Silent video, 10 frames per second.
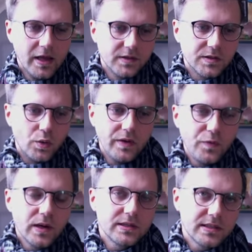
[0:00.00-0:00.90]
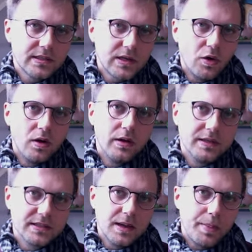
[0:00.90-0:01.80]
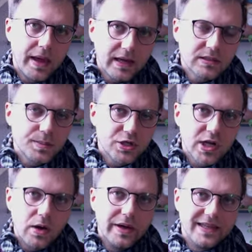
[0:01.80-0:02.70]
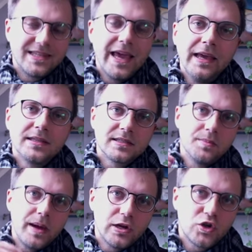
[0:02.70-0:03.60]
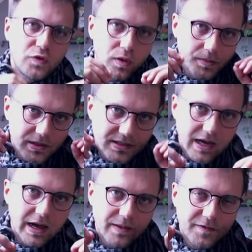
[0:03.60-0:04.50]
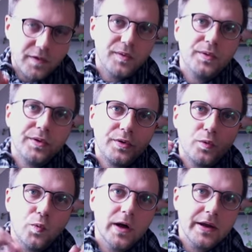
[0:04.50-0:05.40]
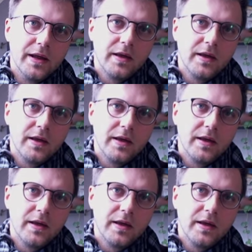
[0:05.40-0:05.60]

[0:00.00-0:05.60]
So if we are calling Hex mesh now, it takes the mesh from the time folder one